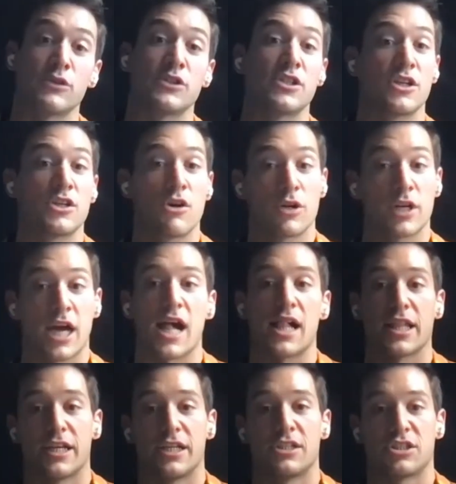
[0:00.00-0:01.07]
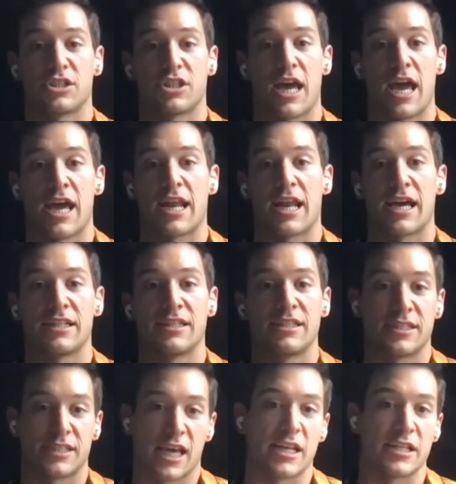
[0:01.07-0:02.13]
I was going to go to college, and I
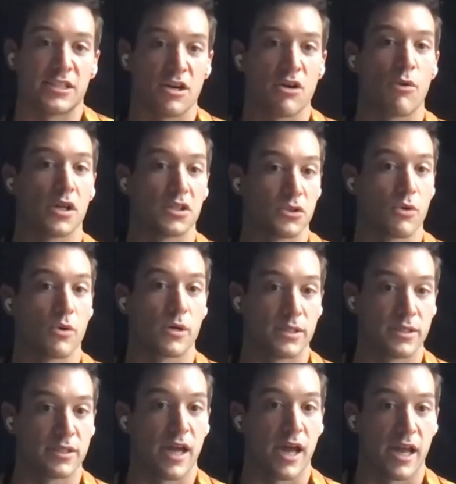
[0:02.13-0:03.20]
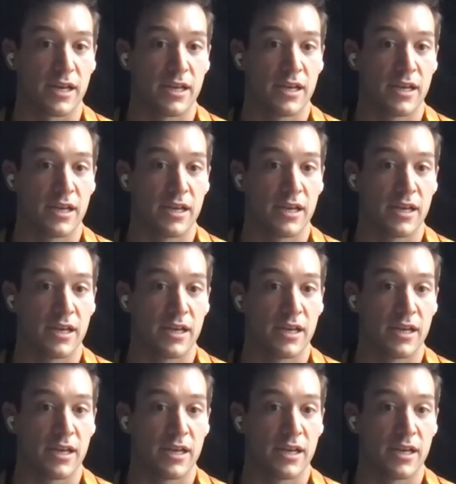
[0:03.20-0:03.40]
decided to go on tour instead.